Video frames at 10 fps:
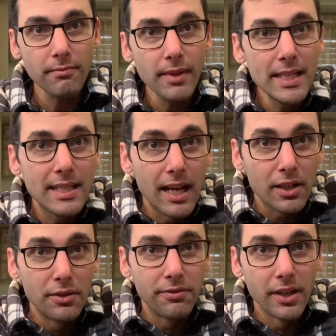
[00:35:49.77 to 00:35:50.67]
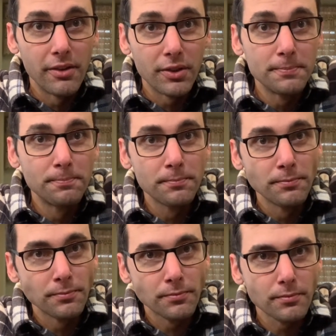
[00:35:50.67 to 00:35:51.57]
It's got a good flavor.
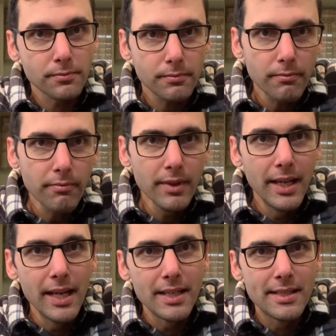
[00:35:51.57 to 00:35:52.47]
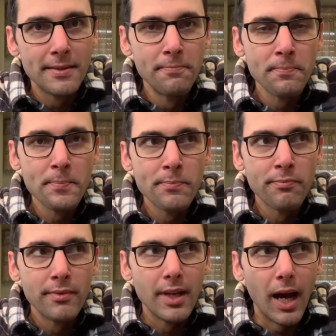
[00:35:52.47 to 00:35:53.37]

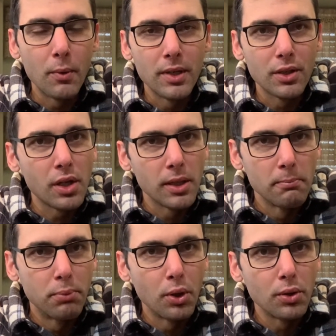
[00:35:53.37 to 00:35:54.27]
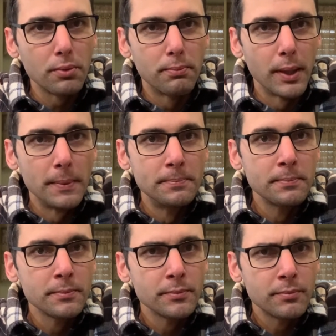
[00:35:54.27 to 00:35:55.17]
I wouldn't call it bold, but
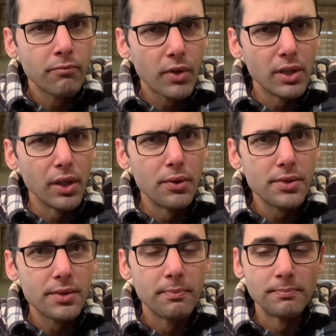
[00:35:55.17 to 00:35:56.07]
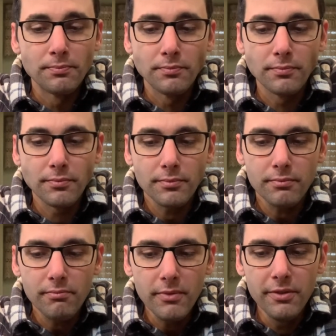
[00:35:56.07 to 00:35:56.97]
close.
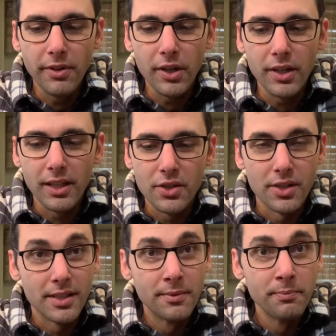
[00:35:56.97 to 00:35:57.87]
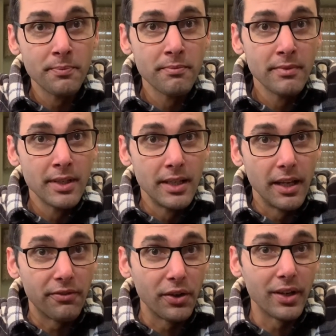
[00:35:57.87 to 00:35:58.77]
Very delicious.
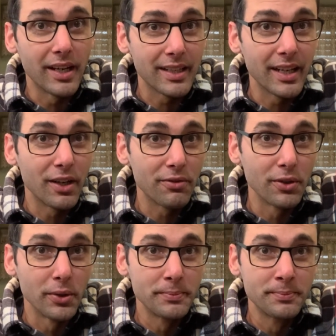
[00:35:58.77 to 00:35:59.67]
If you're not careful,